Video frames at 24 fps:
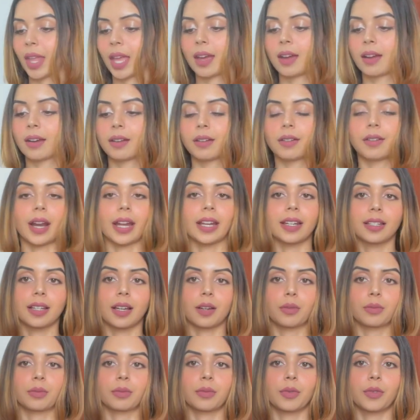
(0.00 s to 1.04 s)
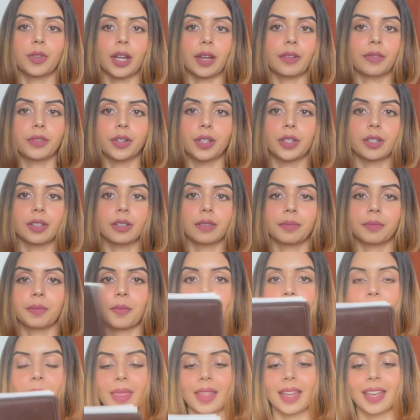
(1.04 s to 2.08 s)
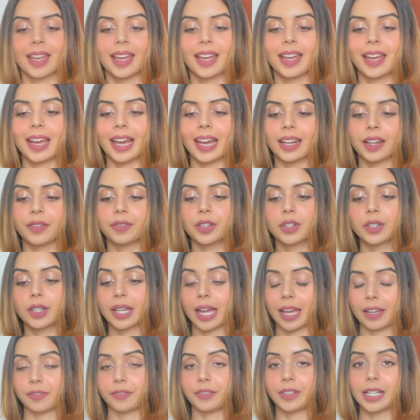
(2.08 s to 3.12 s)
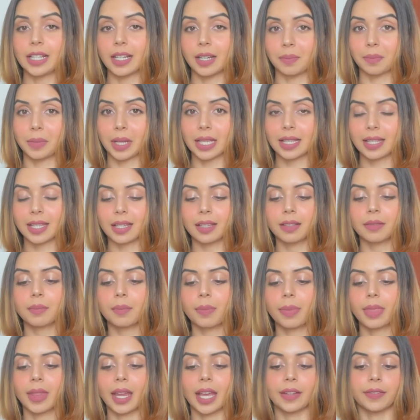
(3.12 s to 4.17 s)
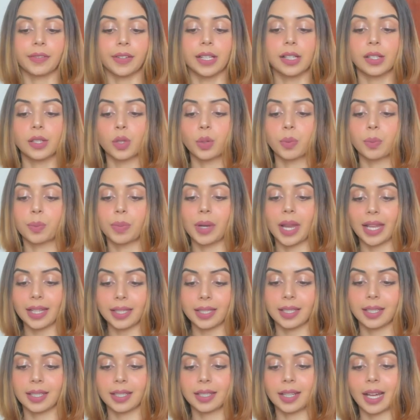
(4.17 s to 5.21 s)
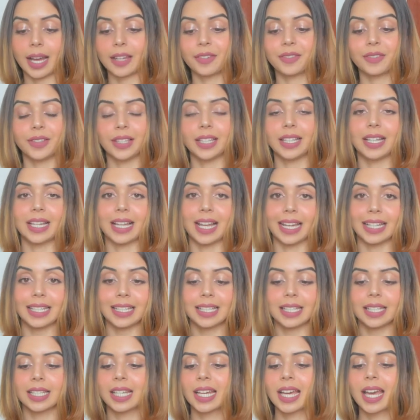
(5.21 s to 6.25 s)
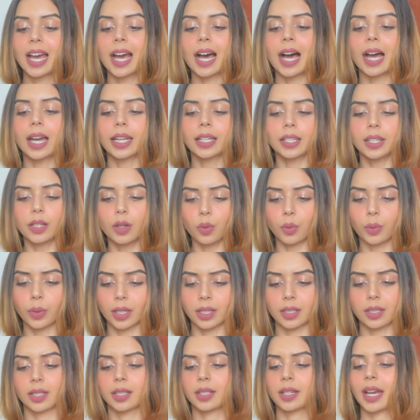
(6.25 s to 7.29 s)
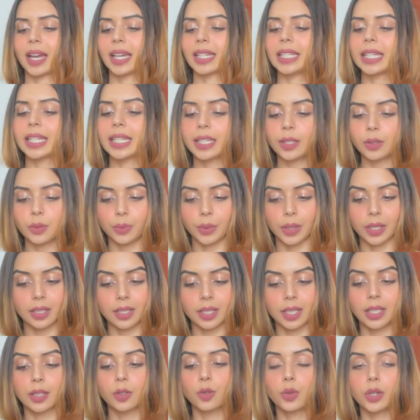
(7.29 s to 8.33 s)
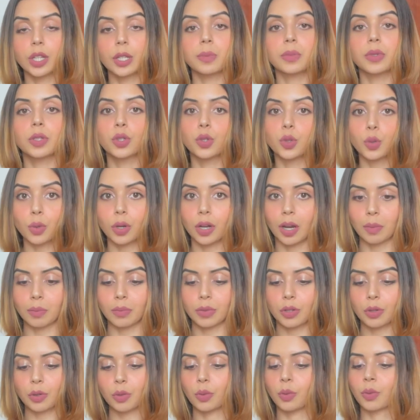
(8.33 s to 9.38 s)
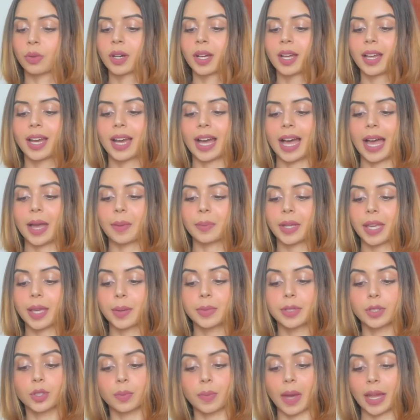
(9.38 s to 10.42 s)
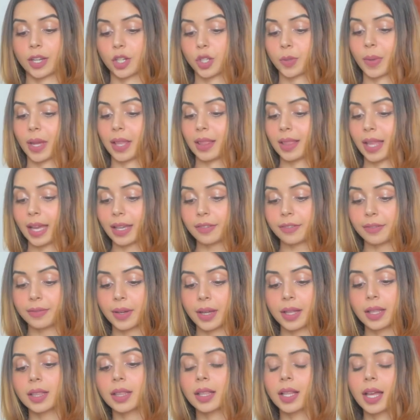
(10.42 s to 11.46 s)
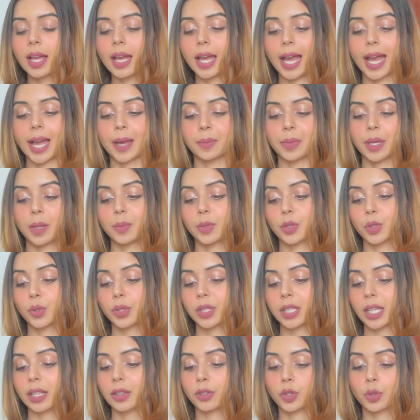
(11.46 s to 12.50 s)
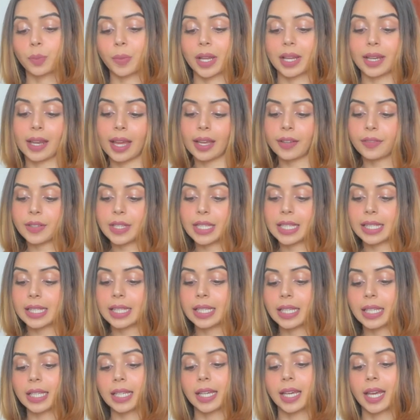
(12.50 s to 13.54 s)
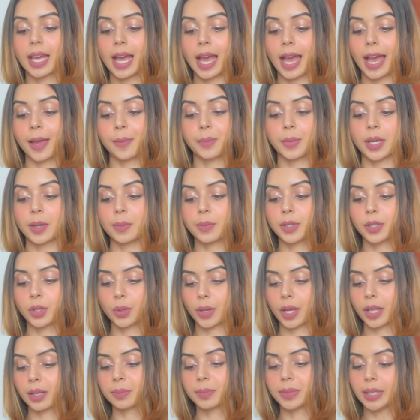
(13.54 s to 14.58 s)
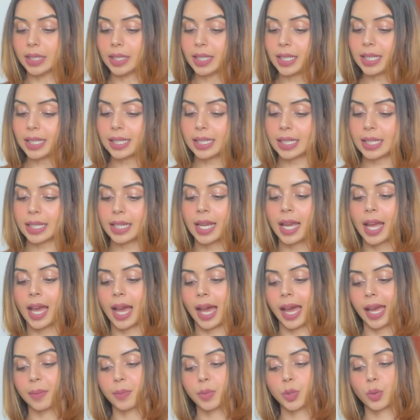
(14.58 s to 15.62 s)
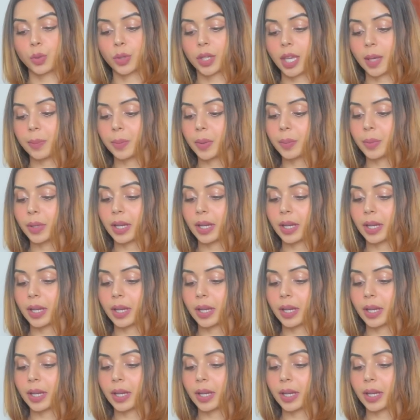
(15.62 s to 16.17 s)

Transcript: write down what I've written. And I've written, I feel amazing, I feel so blessed, I feel light, I know it, I knew it, dreams do come true. I'm able to manage my life well, I'm able to sail through my life easily, I'm able to help the needy, I'm so capable and